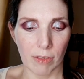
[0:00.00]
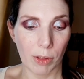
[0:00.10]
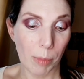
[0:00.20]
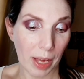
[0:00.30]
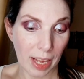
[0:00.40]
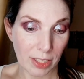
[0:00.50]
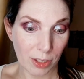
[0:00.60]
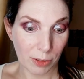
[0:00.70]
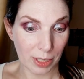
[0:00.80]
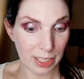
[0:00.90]
Even though my hands
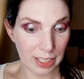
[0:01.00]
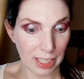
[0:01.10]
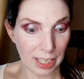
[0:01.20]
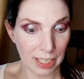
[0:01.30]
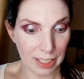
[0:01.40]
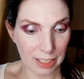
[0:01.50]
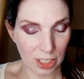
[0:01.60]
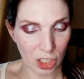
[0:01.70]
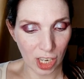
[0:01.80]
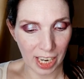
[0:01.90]
are greasy and
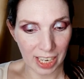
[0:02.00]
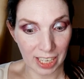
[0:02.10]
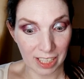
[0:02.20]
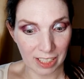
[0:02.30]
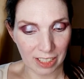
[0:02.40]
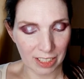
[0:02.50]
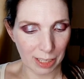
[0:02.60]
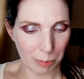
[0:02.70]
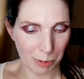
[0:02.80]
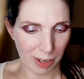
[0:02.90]
it's shiny and
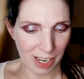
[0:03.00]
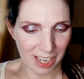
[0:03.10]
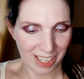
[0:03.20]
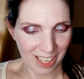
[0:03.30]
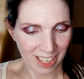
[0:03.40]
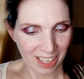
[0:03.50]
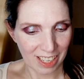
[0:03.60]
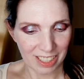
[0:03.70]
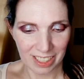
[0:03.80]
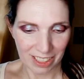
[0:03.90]
slippery, I
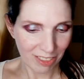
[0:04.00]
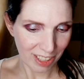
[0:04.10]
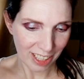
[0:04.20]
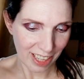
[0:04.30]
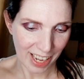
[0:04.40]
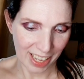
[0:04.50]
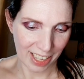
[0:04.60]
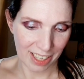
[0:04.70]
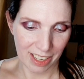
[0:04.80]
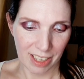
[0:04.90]
still really like
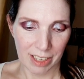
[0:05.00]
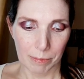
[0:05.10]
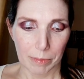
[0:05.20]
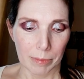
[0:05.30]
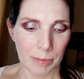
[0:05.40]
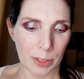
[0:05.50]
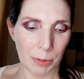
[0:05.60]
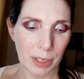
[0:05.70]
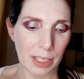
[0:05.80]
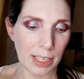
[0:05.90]
it.
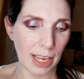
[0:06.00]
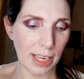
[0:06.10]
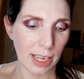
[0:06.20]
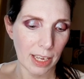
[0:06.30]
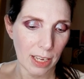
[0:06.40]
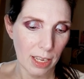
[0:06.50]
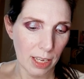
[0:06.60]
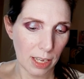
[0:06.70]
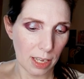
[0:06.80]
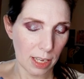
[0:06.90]
So we're going to take
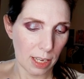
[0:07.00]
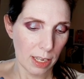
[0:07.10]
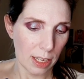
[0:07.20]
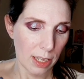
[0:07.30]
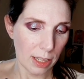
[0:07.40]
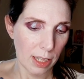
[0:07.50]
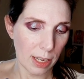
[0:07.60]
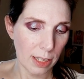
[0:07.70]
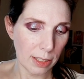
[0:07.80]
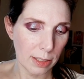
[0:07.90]

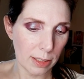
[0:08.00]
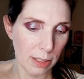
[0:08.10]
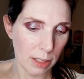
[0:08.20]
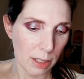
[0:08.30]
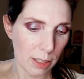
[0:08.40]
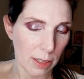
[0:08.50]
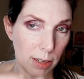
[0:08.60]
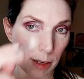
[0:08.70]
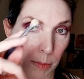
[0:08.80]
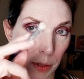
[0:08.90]
this
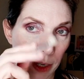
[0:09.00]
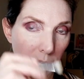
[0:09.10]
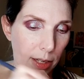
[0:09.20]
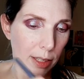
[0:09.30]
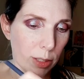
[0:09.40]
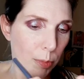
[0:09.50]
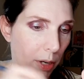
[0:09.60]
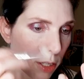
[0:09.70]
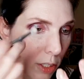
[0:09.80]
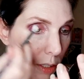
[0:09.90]
and I'm going to put it on this
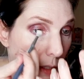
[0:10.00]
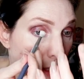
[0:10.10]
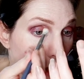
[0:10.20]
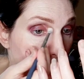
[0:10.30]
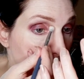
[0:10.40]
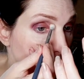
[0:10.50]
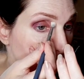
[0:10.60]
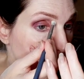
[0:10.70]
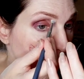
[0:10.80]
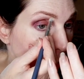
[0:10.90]
brush.
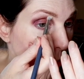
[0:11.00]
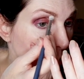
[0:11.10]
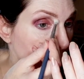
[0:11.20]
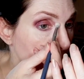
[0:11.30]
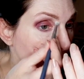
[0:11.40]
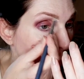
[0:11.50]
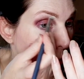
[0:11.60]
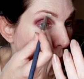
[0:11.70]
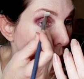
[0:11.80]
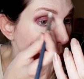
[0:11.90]
I'm just going to try to
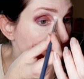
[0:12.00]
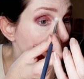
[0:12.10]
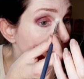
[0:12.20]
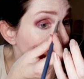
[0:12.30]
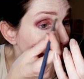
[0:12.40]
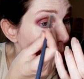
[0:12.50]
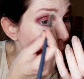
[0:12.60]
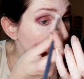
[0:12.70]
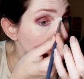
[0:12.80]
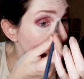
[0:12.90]
cut
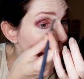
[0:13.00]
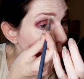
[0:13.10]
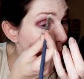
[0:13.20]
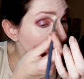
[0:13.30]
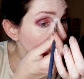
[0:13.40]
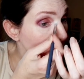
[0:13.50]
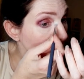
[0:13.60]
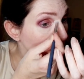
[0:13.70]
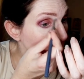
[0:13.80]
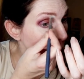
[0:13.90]
close to
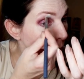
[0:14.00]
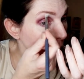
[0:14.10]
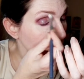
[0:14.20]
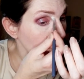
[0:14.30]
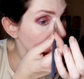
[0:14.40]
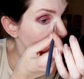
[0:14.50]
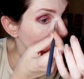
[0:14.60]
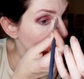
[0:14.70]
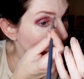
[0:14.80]
here because I get